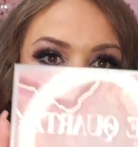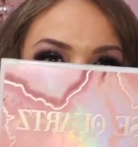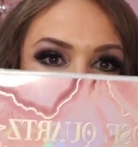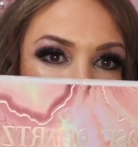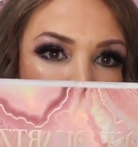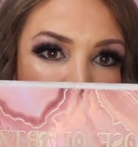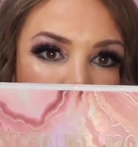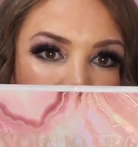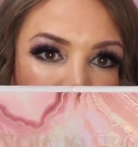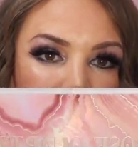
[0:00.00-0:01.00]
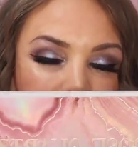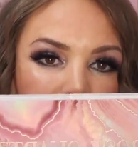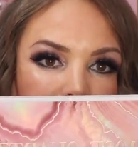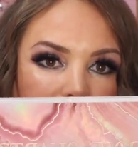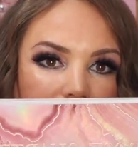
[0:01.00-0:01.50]
Here is the packaging
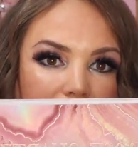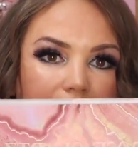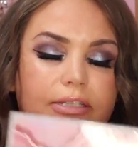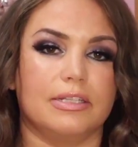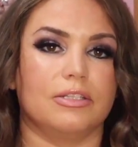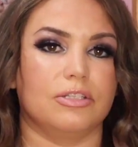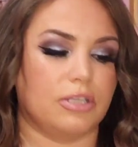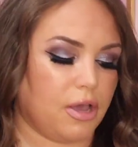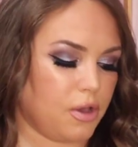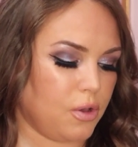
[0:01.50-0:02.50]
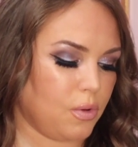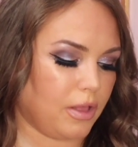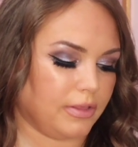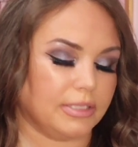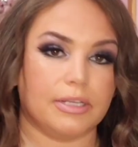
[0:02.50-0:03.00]
on this. So
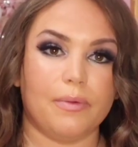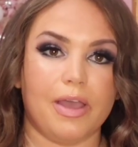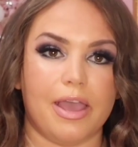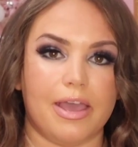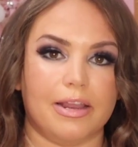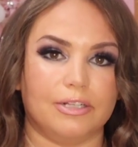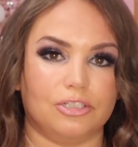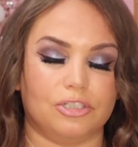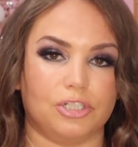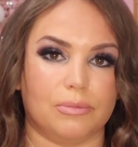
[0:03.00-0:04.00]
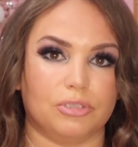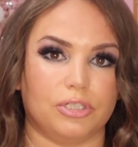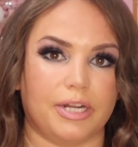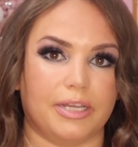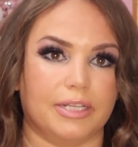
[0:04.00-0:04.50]
let's go ahead and just jump
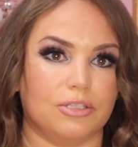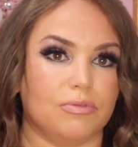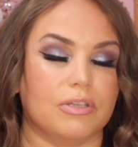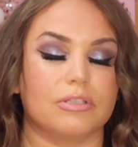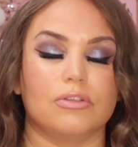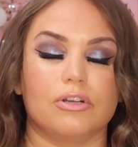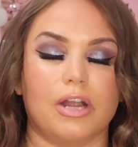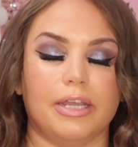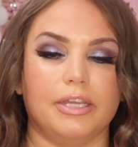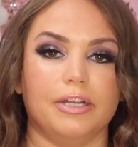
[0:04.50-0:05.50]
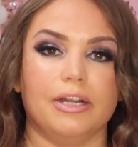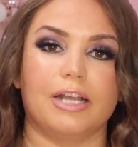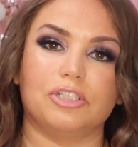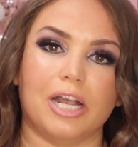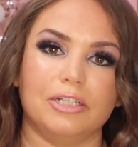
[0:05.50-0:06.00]
straight into this look right here.
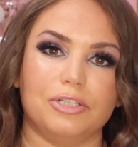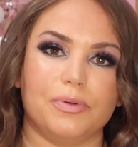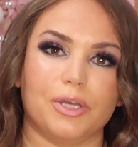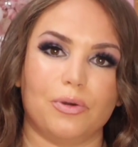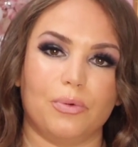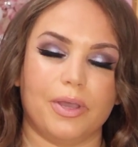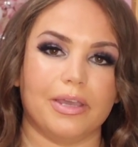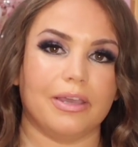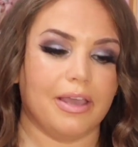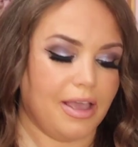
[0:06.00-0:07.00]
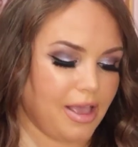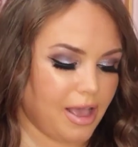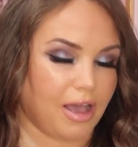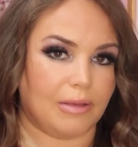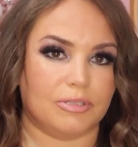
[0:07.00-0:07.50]
I tried to do it quick
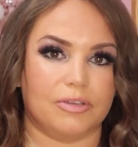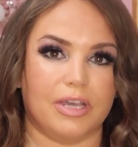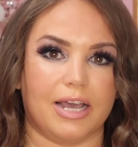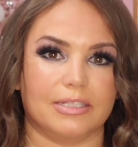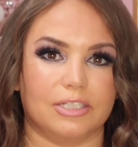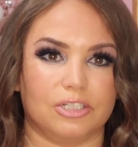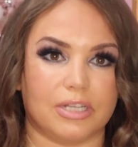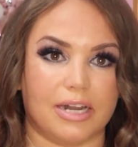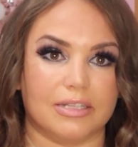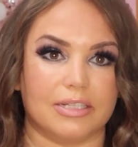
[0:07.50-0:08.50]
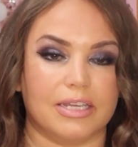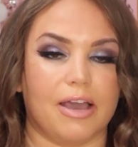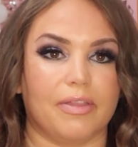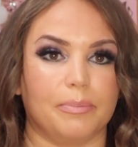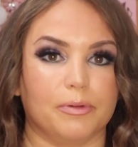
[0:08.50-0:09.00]
so you guys could just kind of see
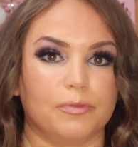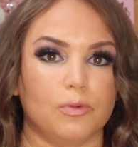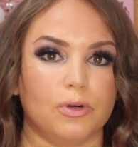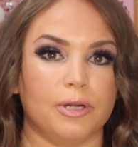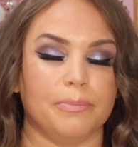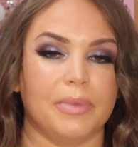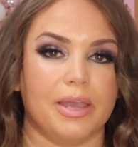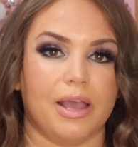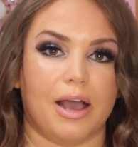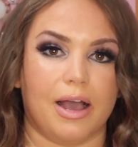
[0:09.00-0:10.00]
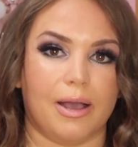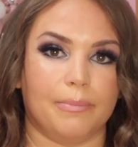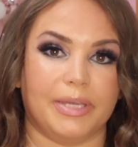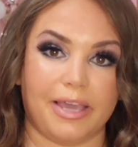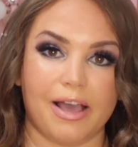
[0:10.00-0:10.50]
how they perform.
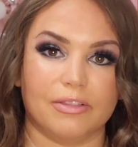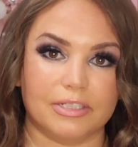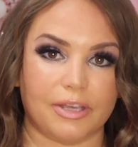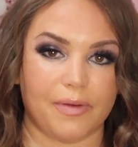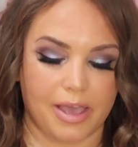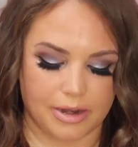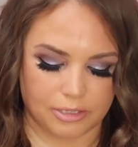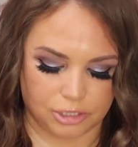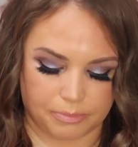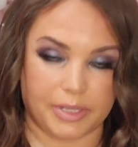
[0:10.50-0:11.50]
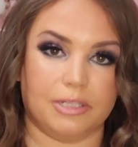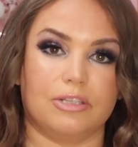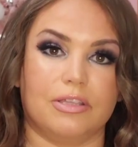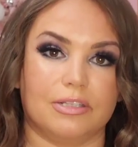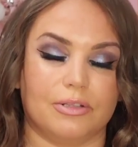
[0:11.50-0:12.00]
But yeah, let's go ahead and jump
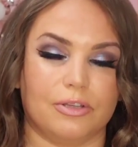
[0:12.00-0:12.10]
into this